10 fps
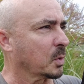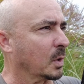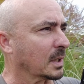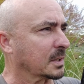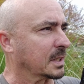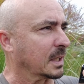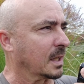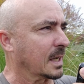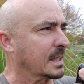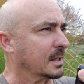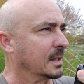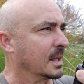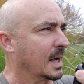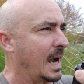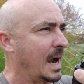quality like
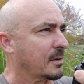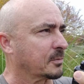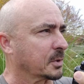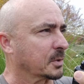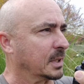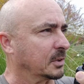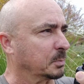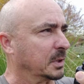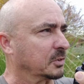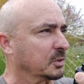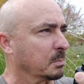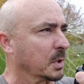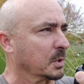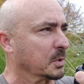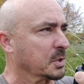after it's been
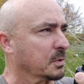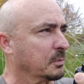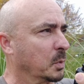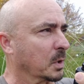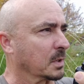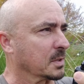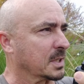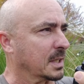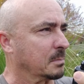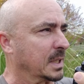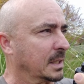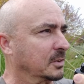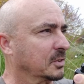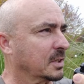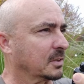submerged for 10
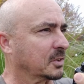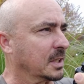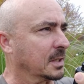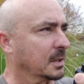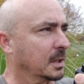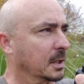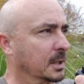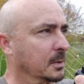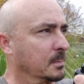minutes? Testing clear.